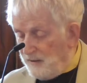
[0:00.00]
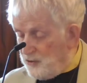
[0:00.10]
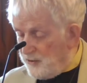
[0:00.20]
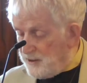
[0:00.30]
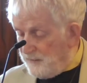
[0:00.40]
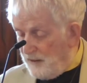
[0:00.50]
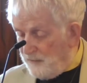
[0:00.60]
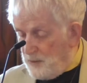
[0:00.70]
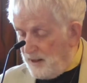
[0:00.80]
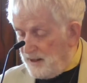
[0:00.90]
director of the
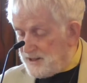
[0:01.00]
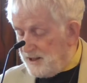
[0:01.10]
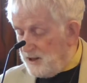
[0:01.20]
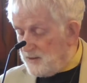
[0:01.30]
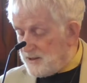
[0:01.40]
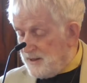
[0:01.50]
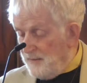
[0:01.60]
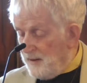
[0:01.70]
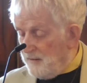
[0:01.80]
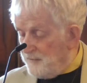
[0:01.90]
FBI, said he was
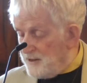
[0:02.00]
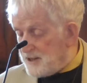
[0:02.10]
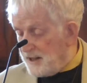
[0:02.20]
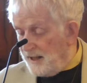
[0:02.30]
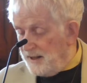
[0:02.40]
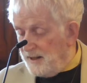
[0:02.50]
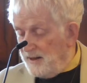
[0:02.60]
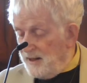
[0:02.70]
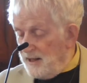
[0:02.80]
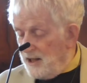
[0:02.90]
investigating
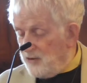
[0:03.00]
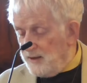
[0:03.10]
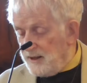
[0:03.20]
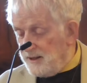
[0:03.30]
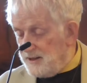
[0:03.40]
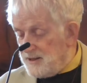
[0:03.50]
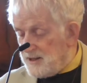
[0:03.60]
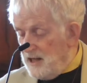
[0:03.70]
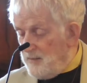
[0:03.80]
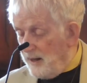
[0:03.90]
Hillary
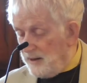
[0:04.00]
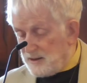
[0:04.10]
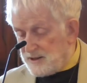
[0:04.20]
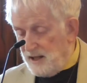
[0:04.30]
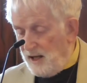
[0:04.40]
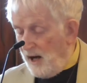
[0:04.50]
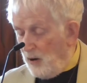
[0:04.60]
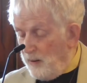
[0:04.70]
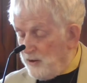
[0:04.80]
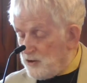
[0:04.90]
Clinton's emails
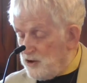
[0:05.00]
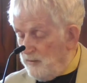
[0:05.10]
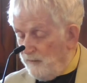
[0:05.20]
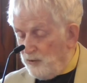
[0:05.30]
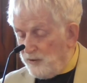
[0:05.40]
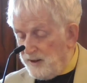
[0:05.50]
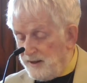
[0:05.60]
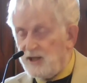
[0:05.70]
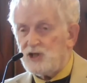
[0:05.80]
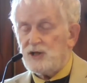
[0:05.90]
a week or two before the
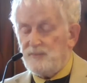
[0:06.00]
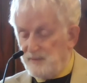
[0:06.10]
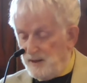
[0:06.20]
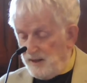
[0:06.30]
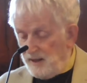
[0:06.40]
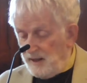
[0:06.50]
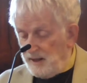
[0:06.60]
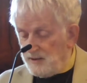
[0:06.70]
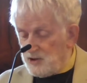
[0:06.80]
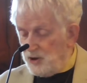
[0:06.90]
election,
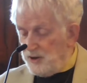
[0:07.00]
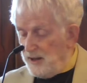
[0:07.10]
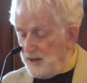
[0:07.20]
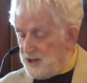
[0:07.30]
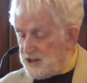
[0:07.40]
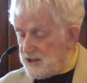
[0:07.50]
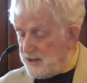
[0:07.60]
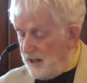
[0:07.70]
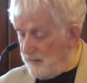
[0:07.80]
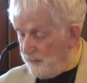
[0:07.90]
and it turned out just a
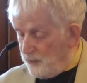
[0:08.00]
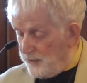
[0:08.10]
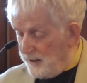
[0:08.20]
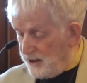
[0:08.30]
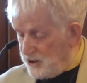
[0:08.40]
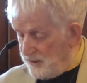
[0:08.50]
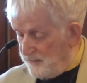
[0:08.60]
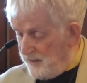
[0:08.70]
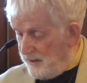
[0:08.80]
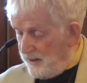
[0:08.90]
day before the
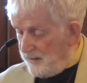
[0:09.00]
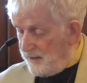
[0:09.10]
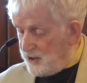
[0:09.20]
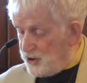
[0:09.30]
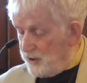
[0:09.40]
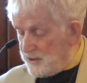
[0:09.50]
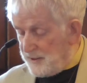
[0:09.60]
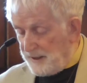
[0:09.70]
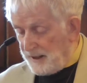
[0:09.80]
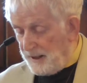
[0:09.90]
election that she was
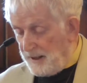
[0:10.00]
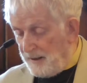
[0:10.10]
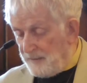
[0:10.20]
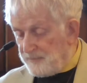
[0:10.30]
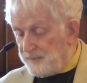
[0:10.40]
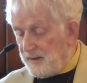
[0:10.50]
in the clear.